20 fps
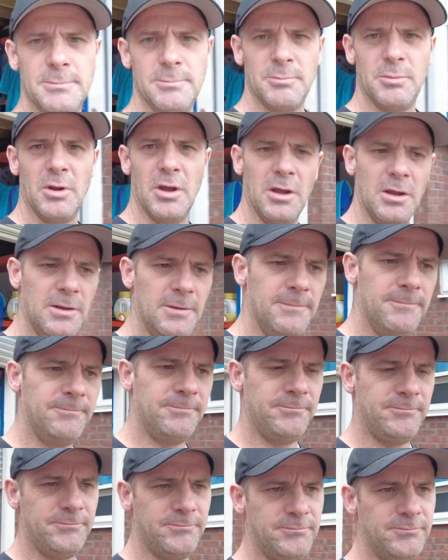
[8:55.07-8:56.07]
But
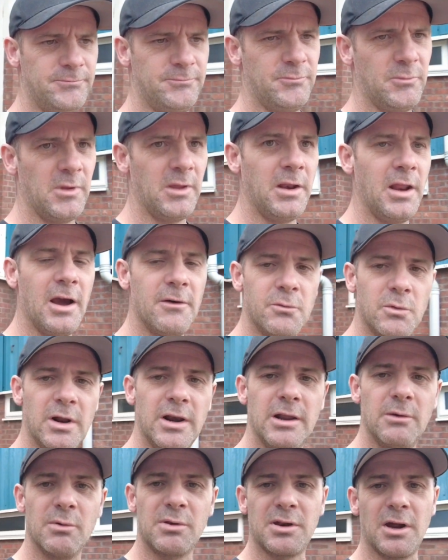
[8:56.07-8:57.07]
the other one,
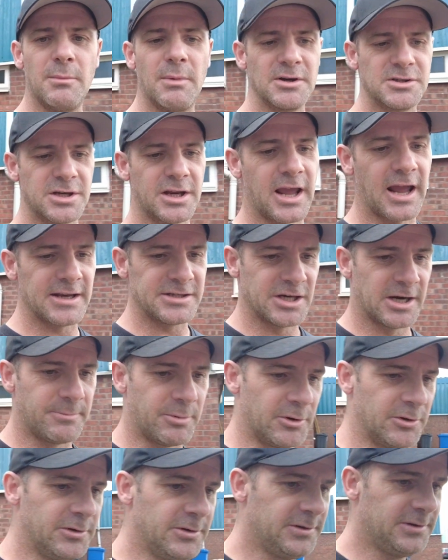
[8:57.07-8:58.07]
there was so much to catch up
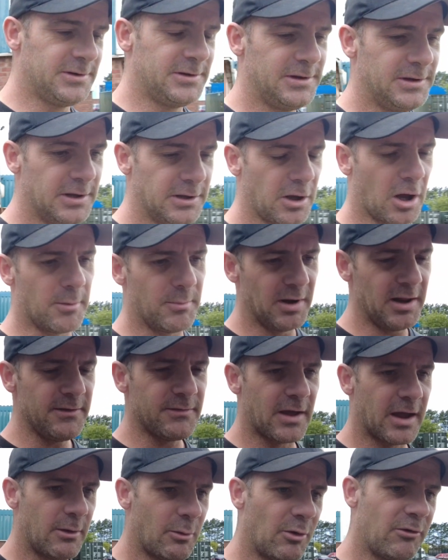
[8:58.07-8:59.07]
on. Can't believe
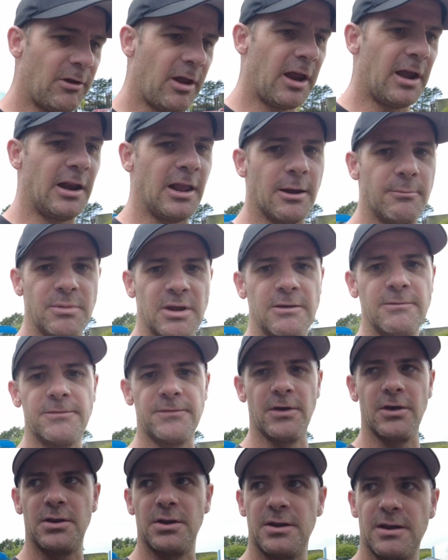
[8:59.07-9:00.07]
that it ended up being
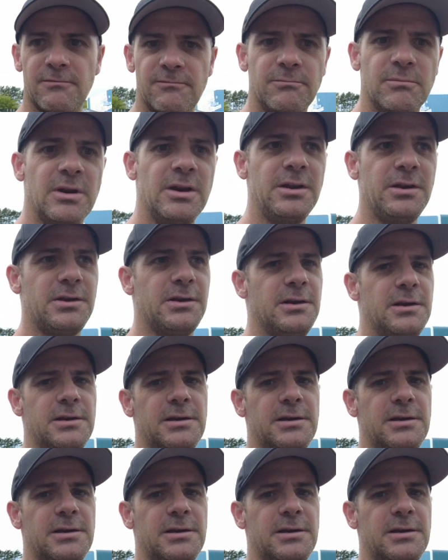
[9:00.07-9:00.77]
37 minutes.